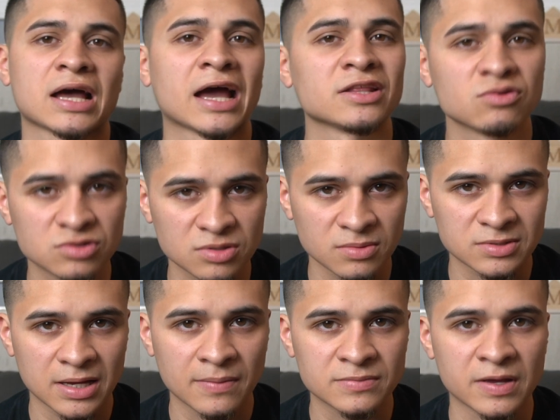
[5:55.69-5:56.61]
I do
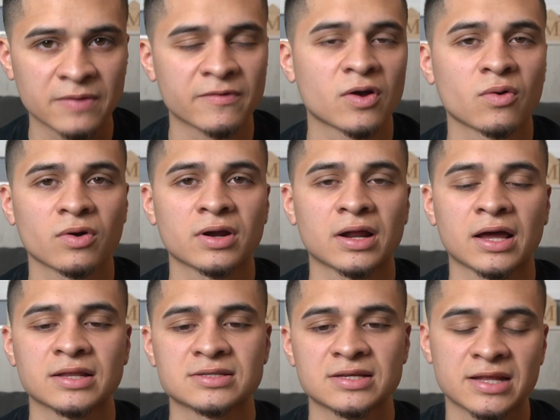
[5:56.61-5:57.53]
sometimes. I record
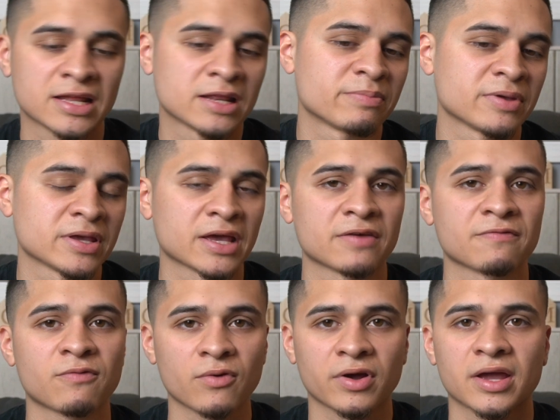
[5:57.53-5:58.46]
on 1080p and
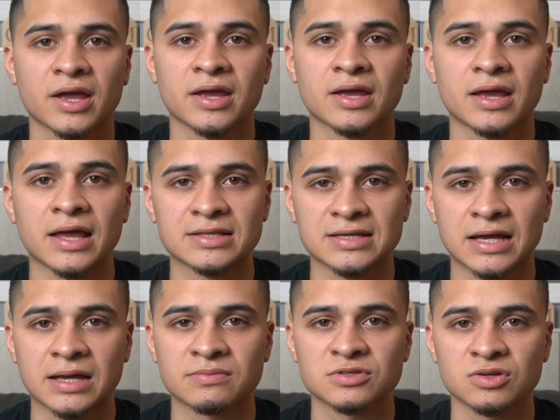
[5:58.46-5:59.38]
4K at
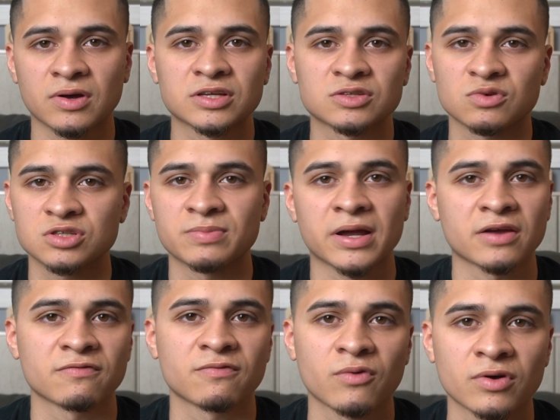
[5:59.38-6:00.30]
times, so I switch back
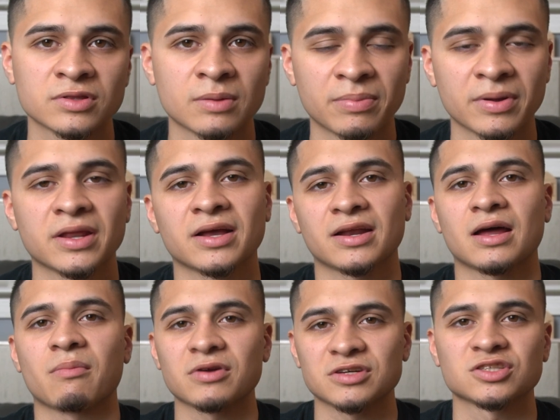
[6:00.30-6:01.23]
and forth depending on
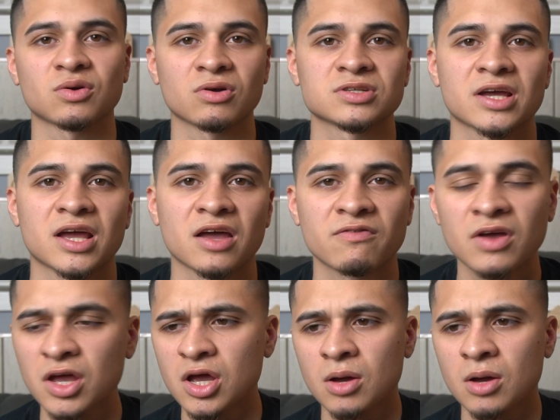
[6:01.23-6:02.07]
how much storage I have.